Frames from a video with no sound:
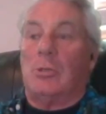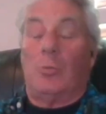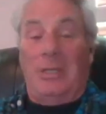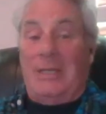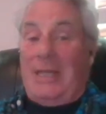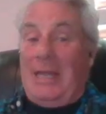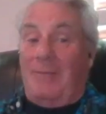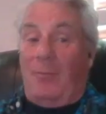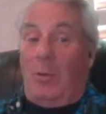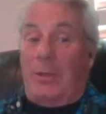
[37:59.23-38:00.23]
really
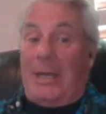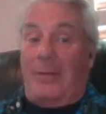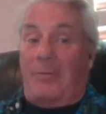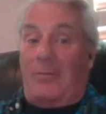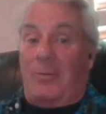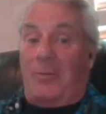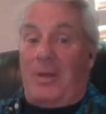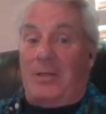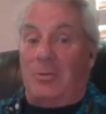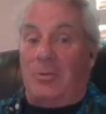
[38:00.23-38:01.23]
have all the
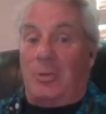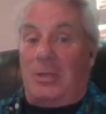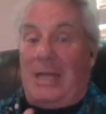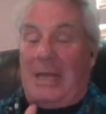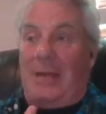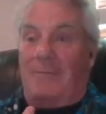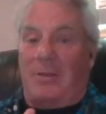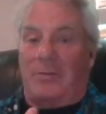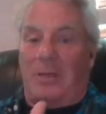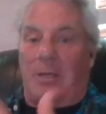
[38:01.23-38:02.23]
answers that you could have
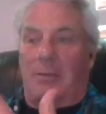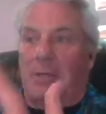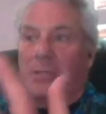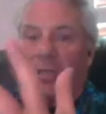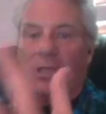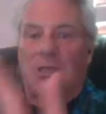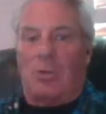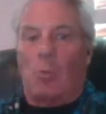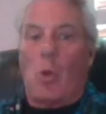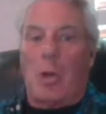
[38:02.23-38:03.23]
as a
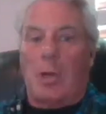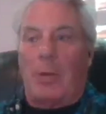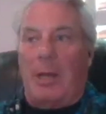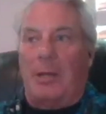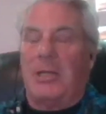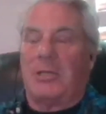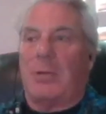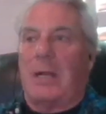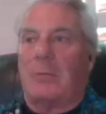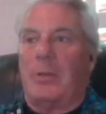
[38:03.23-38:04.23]
teacher, walk around and
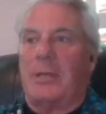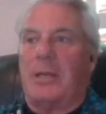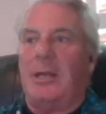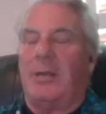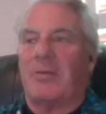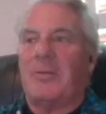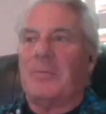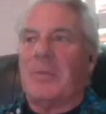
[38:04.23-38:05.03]
interact with the kids?